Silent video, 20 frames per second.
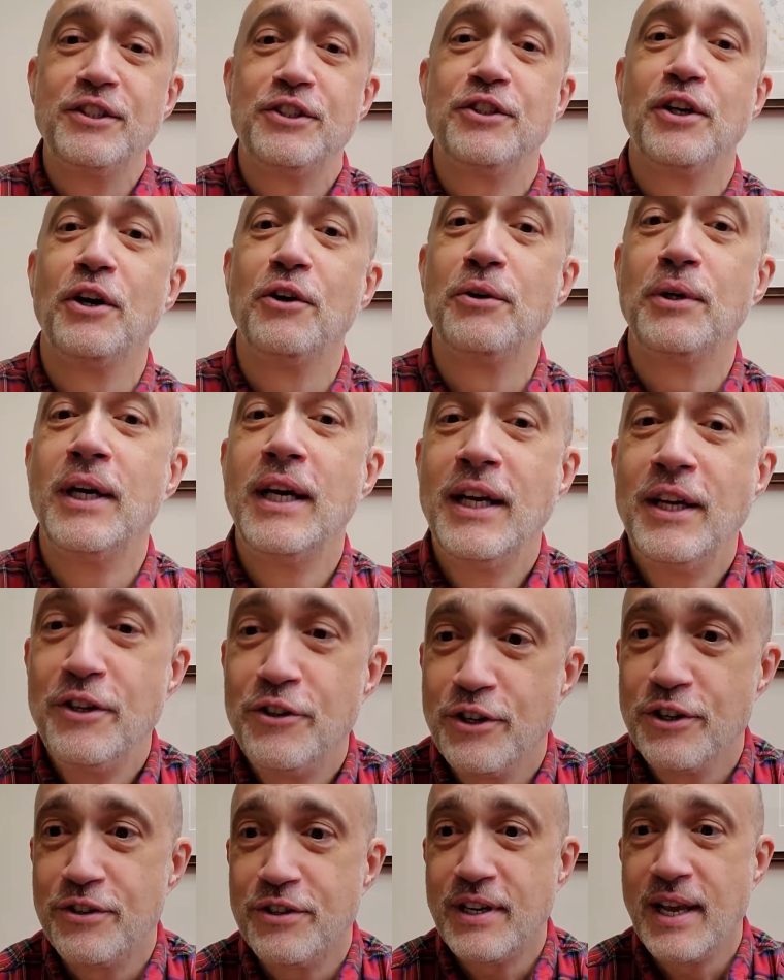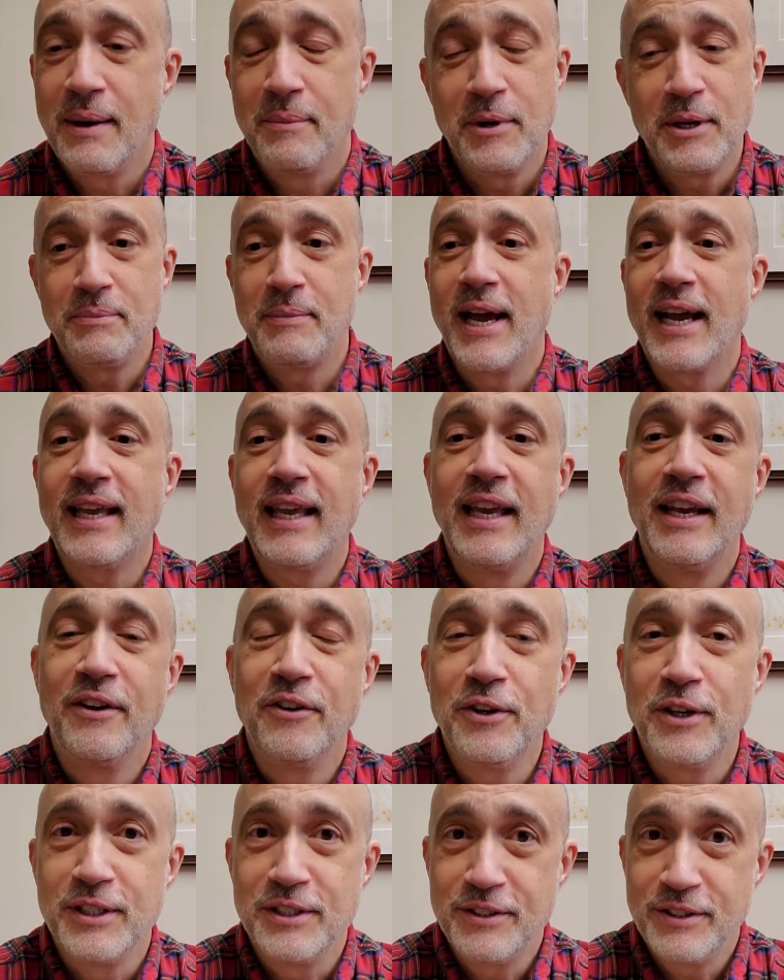So just come on back here on